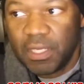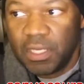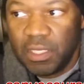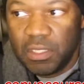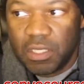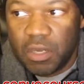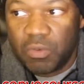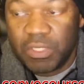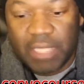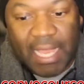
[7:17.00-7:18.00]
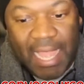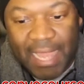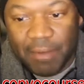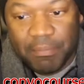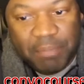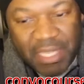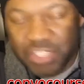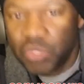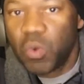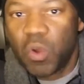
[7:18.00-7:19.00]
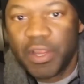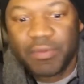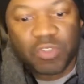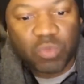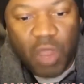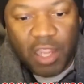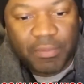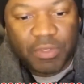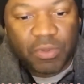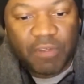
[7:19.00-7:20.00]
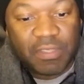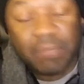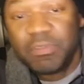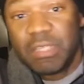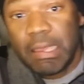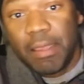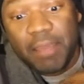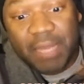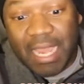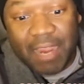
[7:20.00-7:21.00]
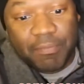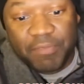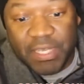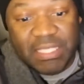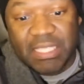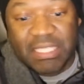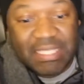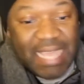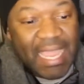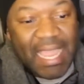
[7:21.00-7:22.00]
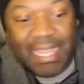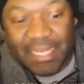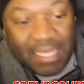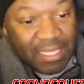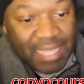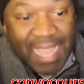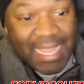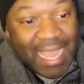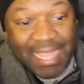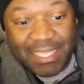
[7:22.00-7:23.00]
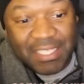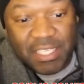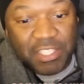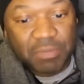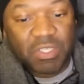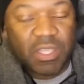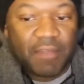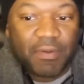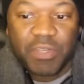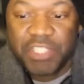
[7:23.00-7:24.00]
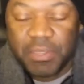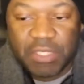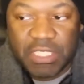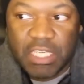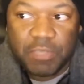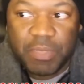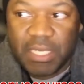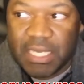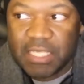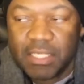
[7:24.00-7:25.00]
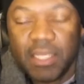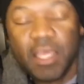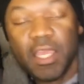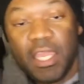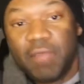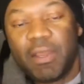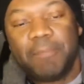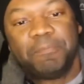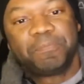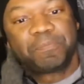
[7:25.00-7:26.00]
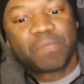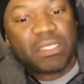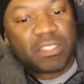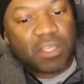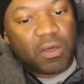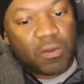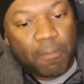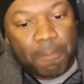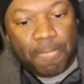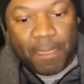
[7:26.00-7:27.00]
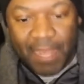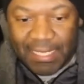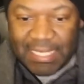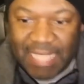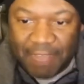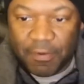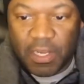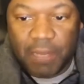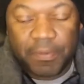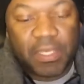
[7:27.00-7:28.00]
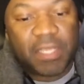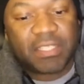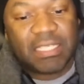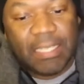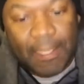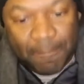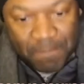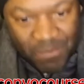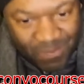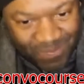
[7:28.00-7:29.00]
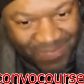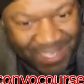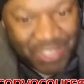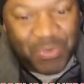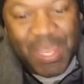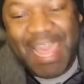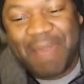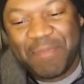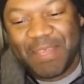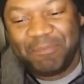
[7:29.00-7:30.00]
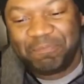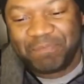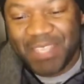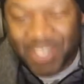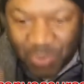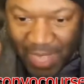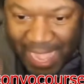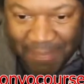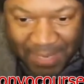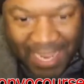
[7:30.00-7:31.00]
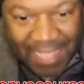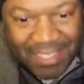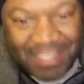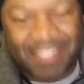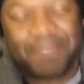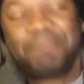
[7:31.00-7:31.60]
You know, I had a mentor. He was walking me through everything. Him and I are friends to this day. That guy could teach some stuff. I wish he would teach, but he doesn't. Anyway, so I did that for a couple years. Here's what happened, Alex.